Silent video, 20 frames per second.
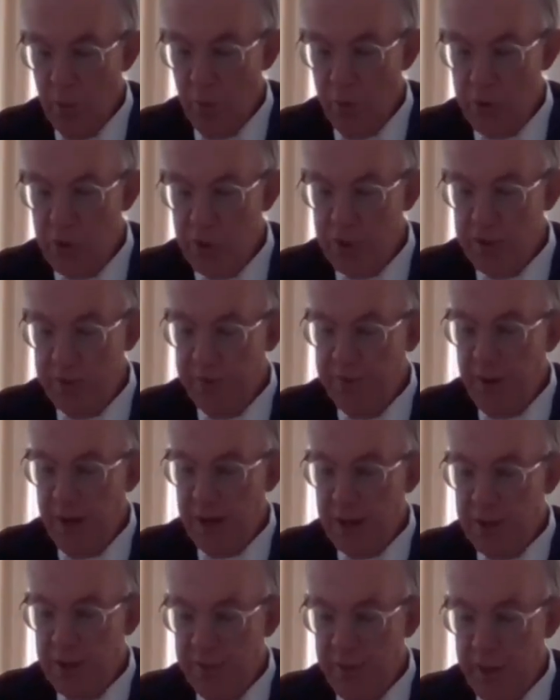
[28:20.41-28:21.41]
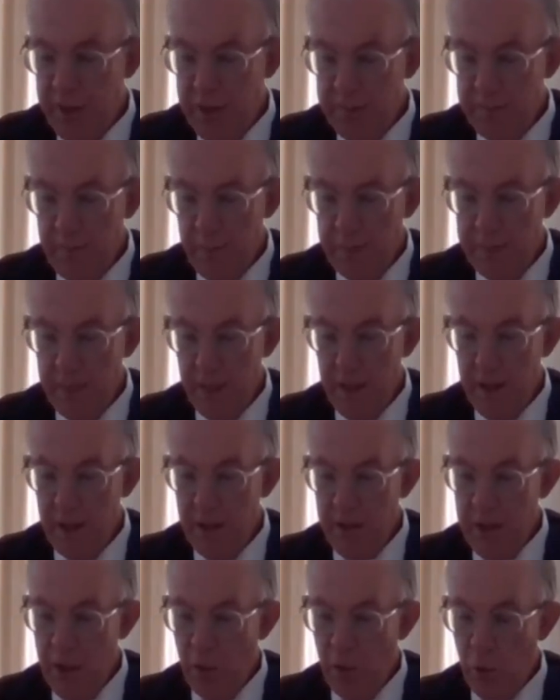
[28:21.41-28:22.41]
which is effectively
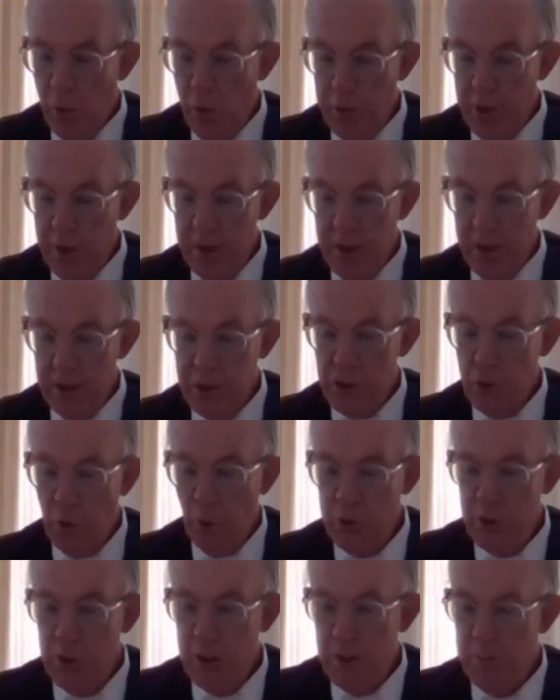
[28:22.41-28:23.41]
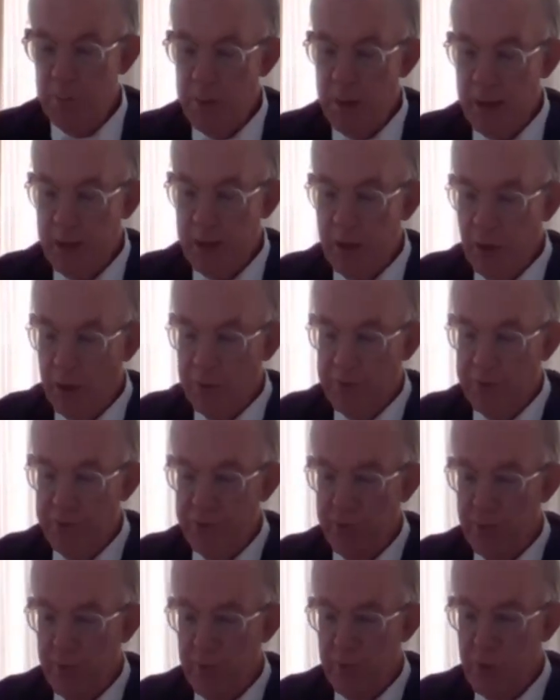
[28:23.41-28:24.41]
the order that's sought in paragraph
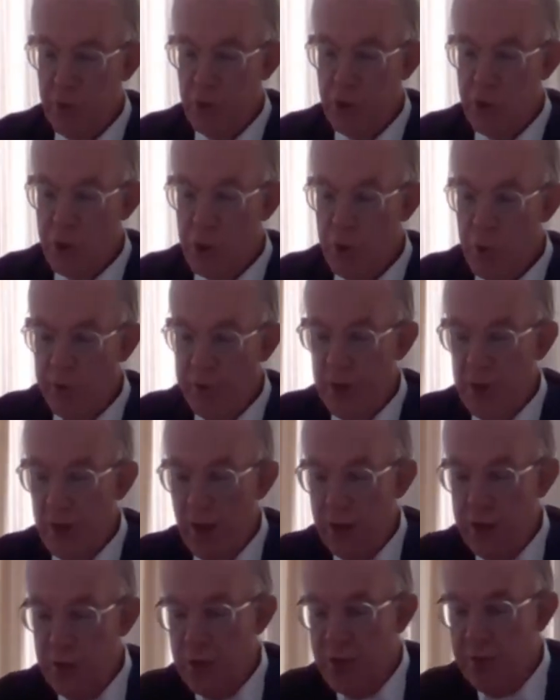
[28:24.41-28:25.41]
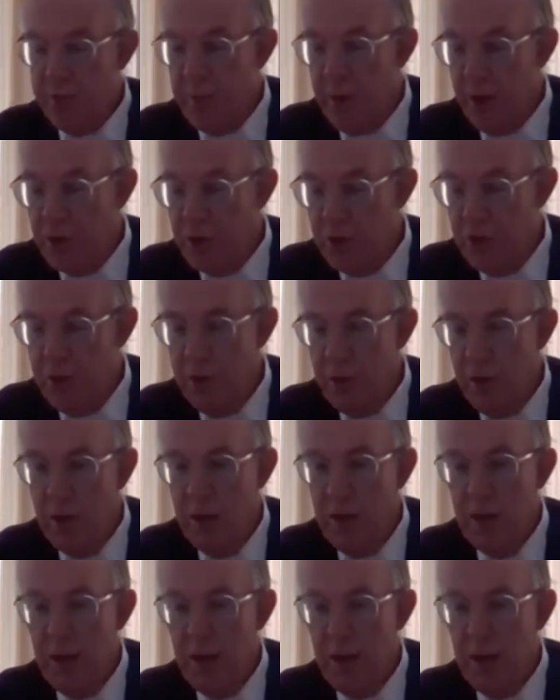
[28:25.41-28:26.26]
2 of the notice of motion,